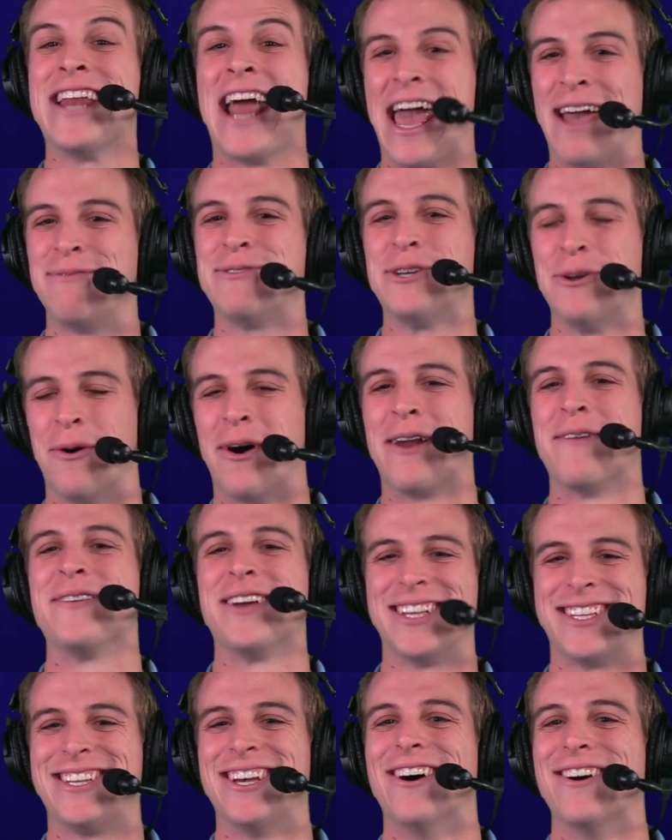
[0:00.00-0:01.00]
names you want to
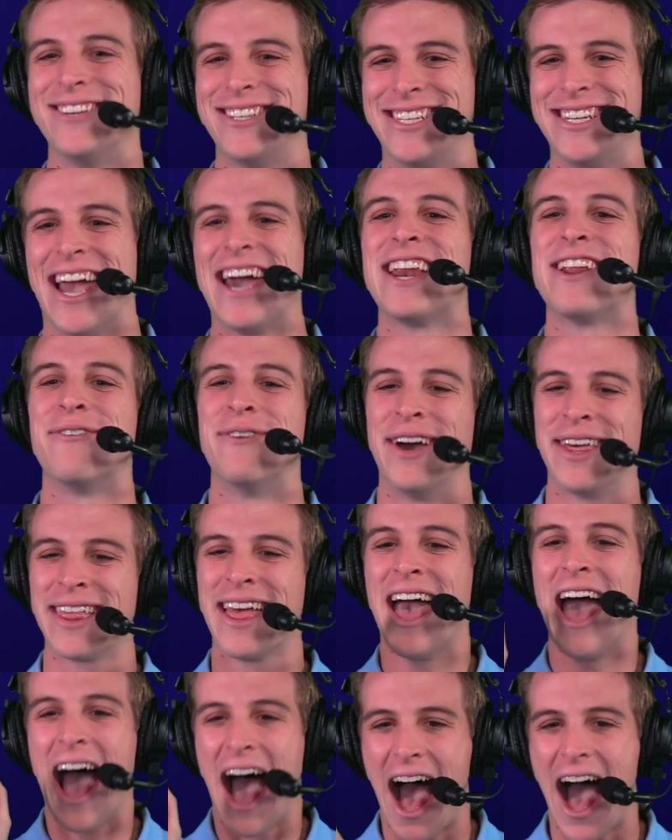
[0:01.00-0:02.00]
be associated with.
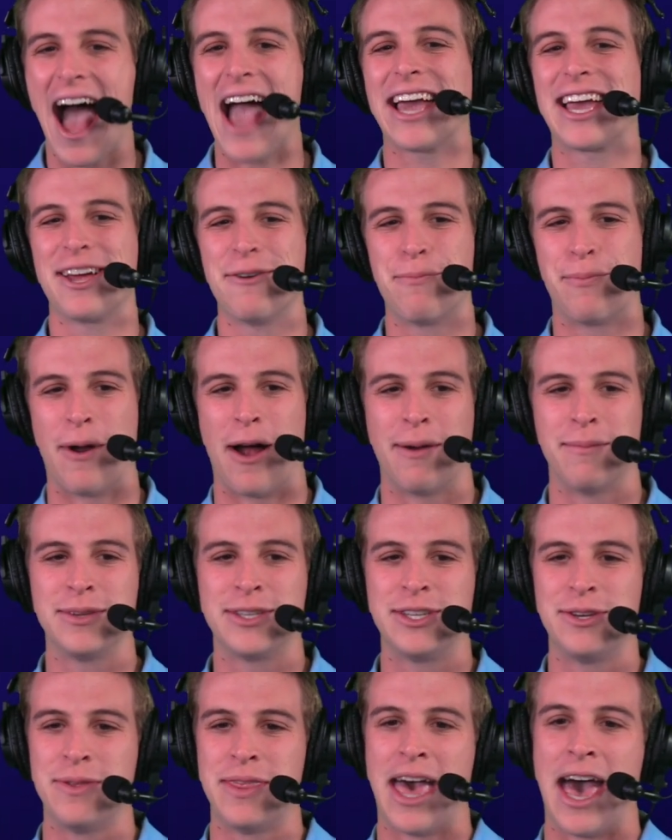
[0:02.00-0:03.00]
I can
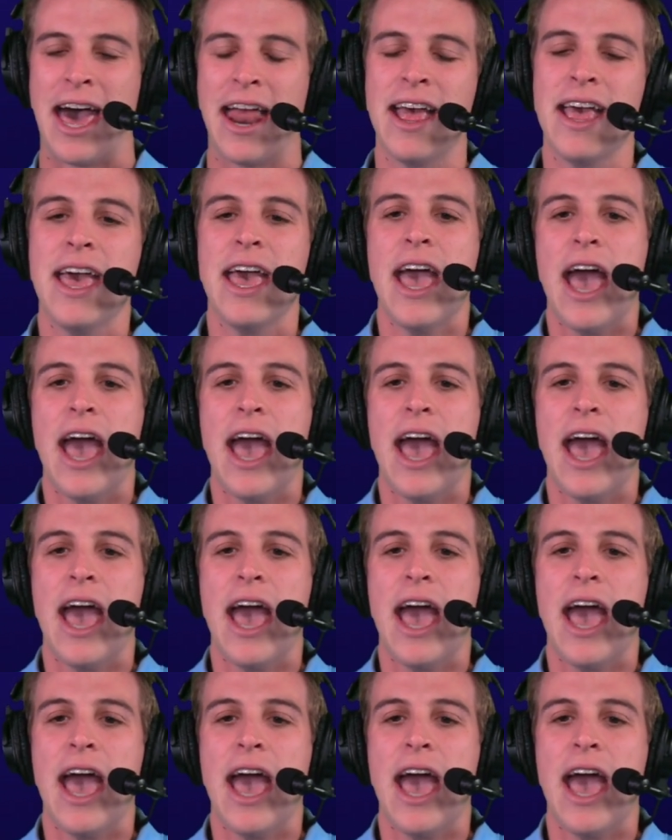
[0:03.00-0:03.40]
promise you that.